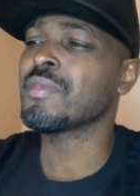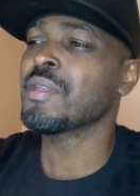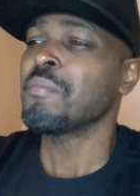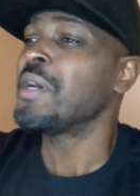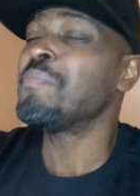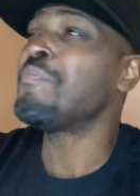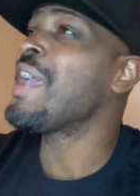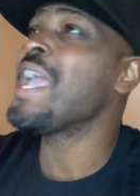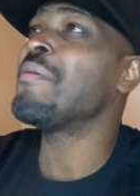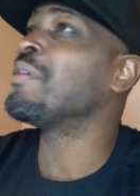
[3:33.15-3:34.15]
But
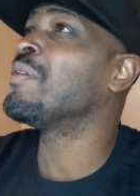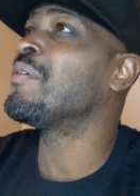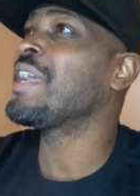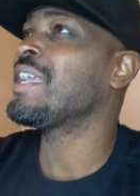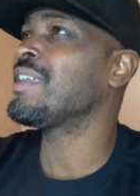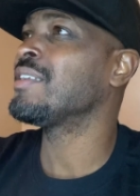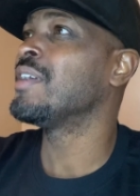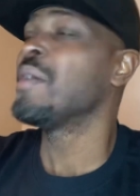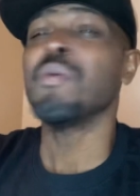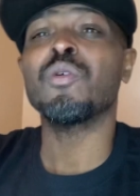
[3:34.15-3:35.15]
baby, wait,
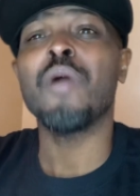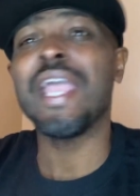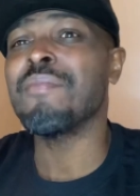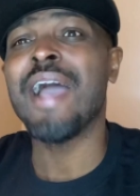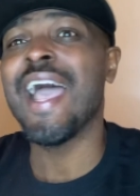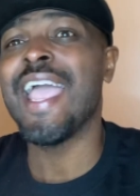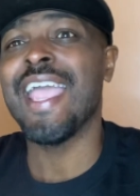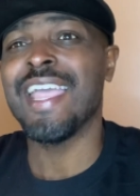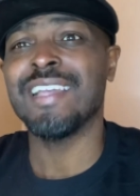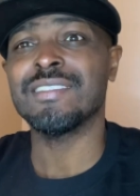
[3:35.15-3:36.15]
but wait
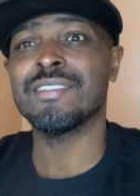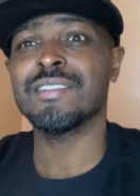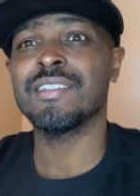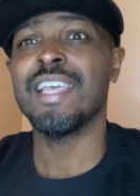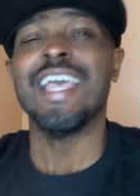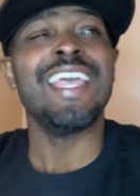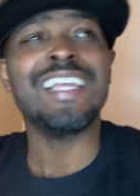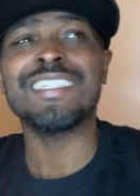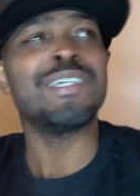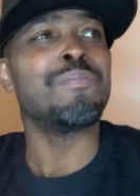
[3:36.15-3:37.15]
my ass.
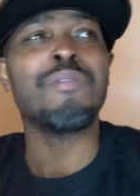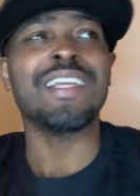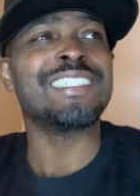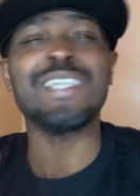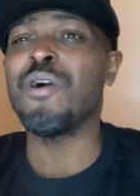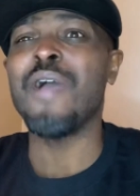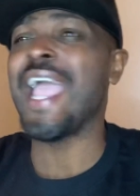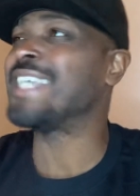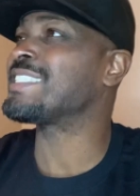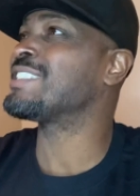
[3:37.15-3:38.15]
Hit the bricks, your
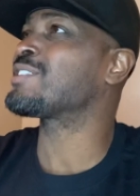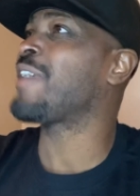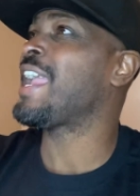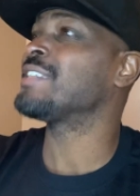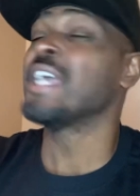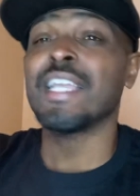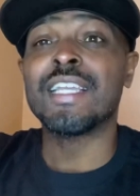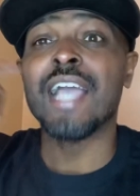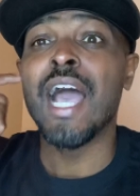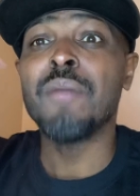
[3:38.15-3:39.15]
ass is grass.
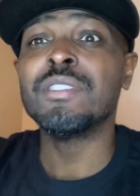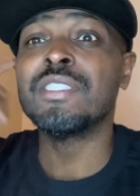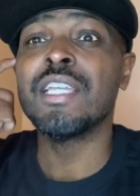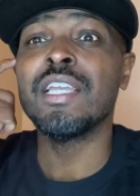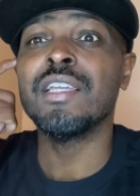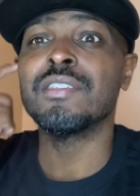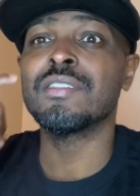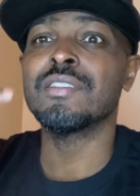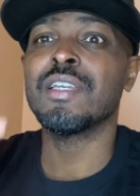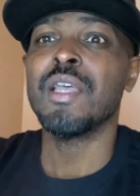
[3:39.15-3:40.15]
Common
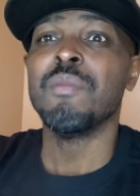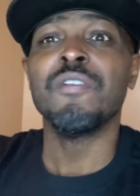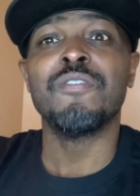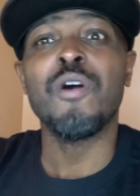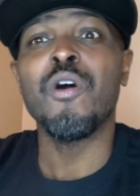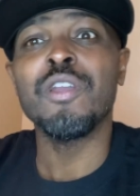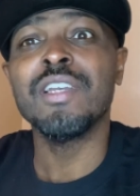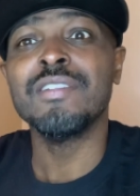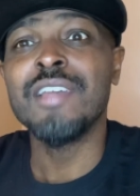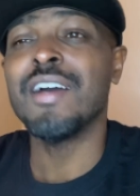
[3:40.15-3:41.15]
sense, before
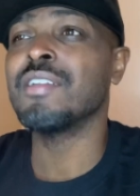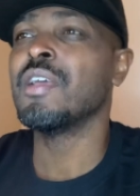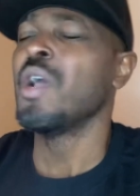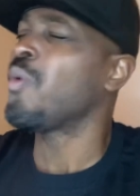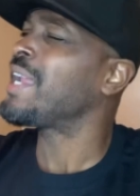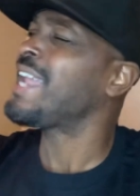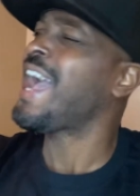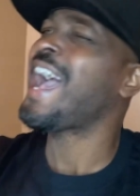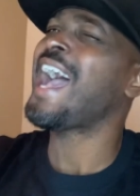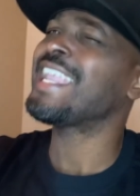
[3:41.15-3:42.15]
you're done, wait
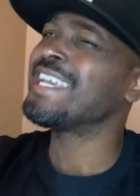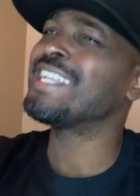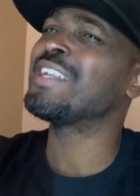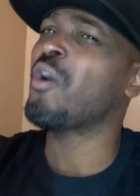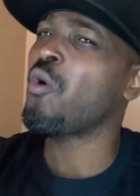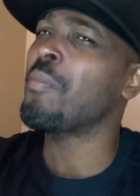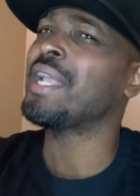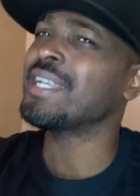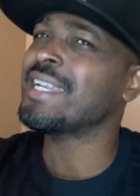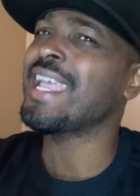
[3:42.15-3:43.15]
how you know my
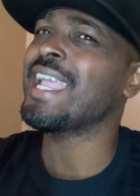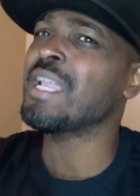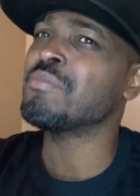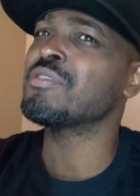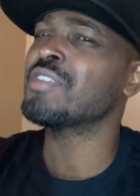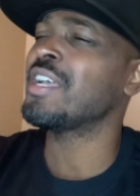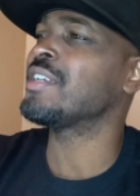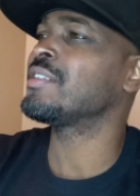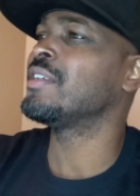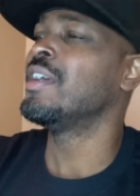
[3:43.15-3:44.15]
name,
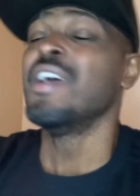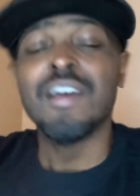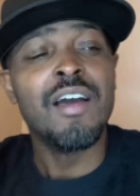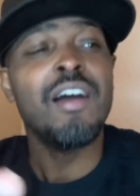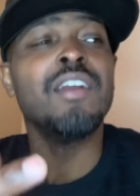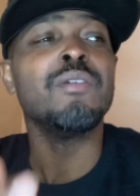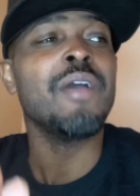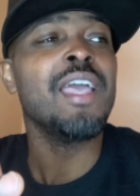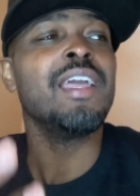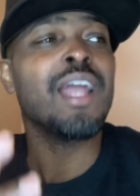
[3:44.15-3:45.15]
son. Honey,
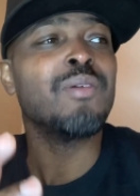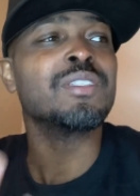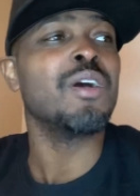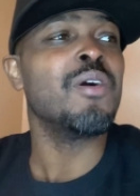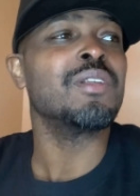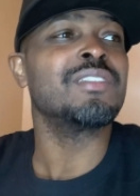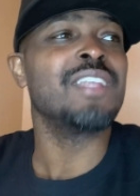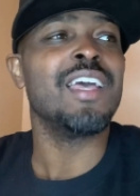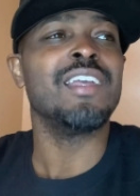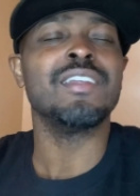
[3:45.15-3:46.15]
wait, I was gonna
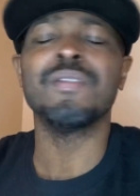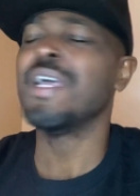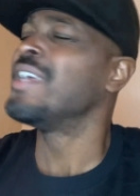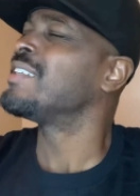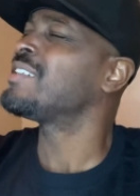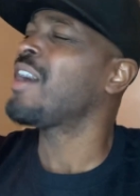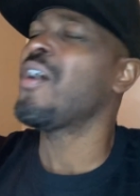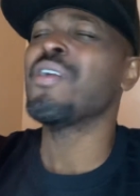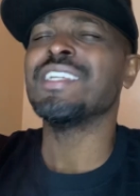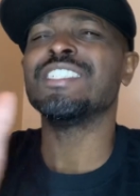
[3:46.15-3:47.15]
tell you. and
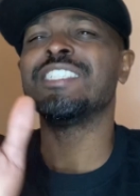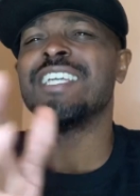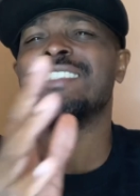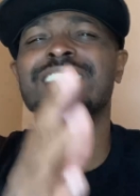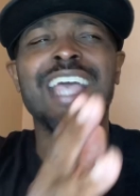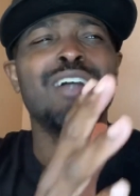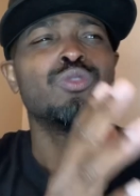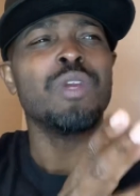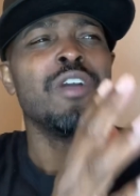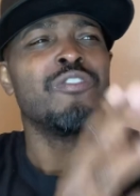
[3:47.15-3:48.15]
all this shit sounds
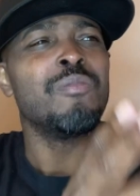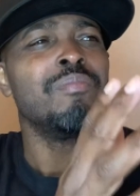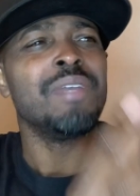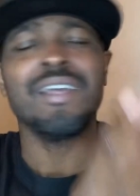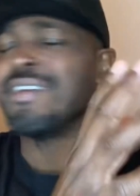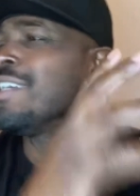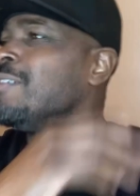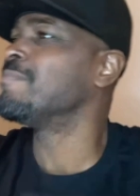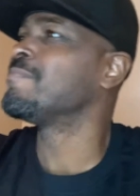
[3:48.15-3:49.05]
real familiar.